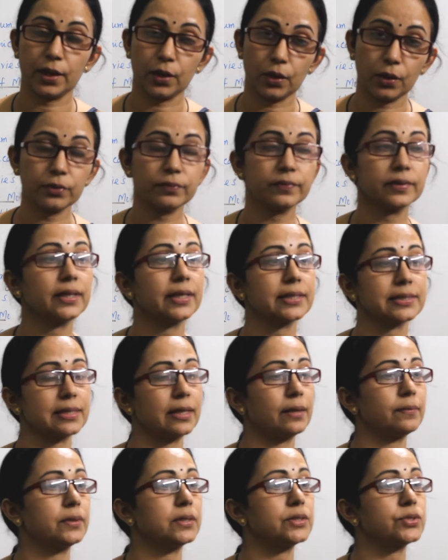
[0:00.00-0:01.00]
along with the
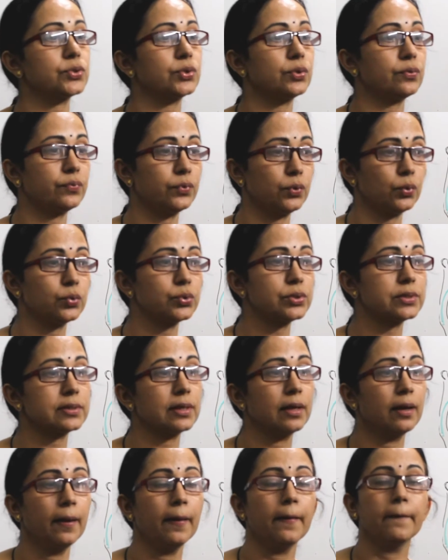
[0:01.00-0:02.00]
examination of
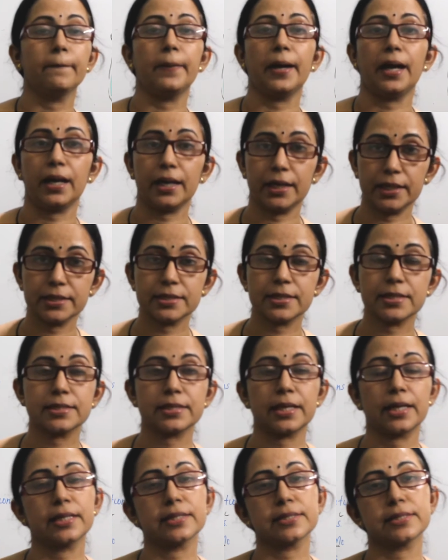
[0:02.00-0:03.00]
nose, paranasal,
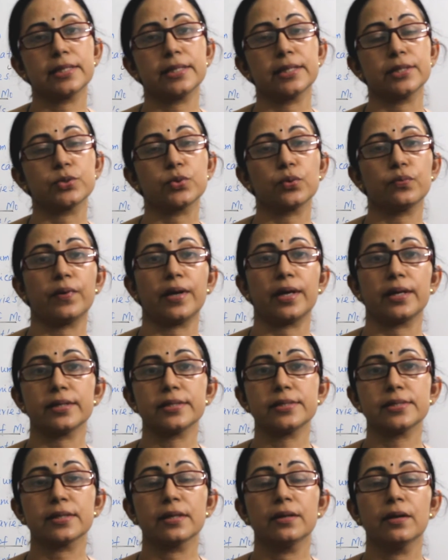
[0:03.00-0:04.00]
sinus and
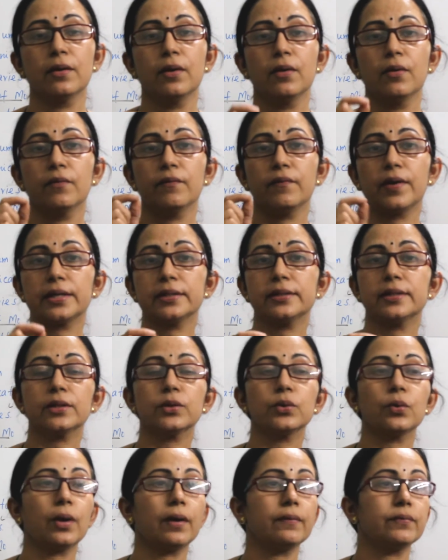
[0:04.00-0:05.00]
nasopharynx, one thing
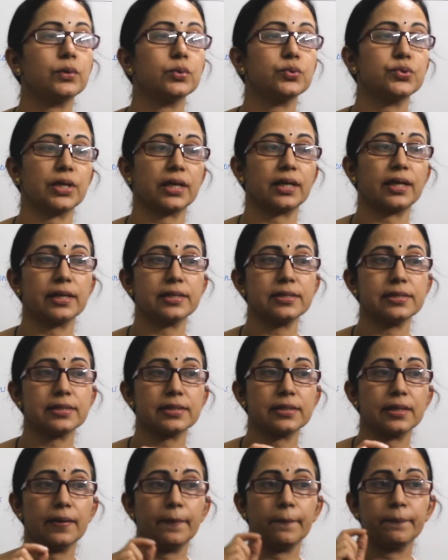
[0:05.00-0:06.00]
you have to check
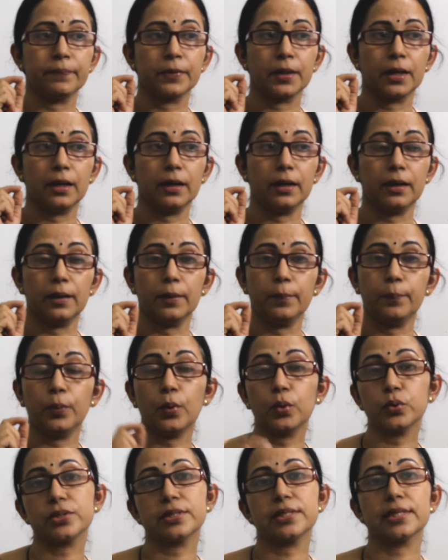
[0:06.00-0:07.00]
is
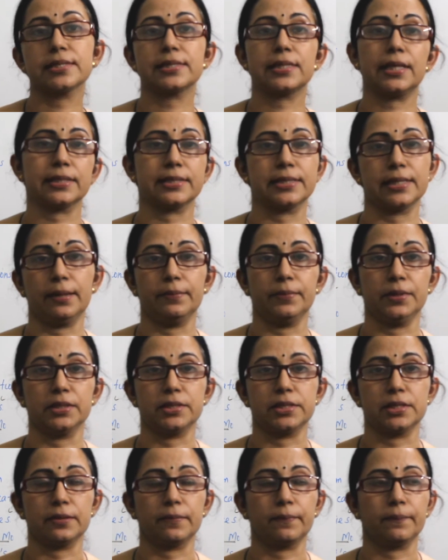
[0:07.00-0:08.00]
postnasal
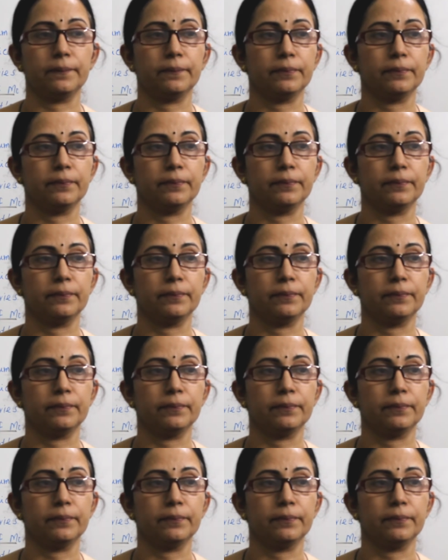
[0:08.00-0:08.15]
examination.